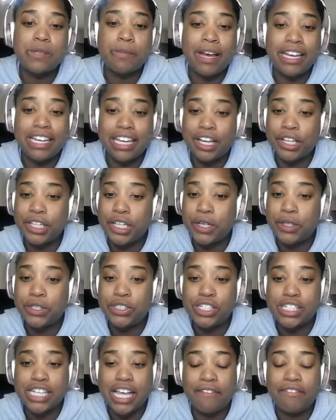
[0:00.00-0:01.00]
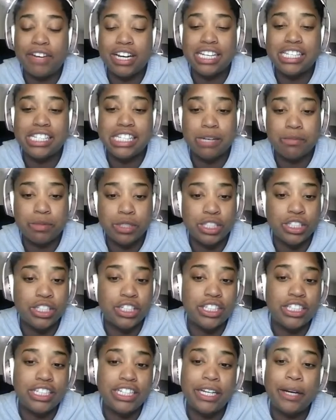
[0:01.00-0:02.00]
Mike Elko is just having an exceptionally
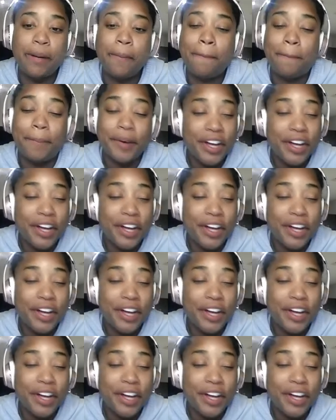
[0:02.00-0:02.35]
good year,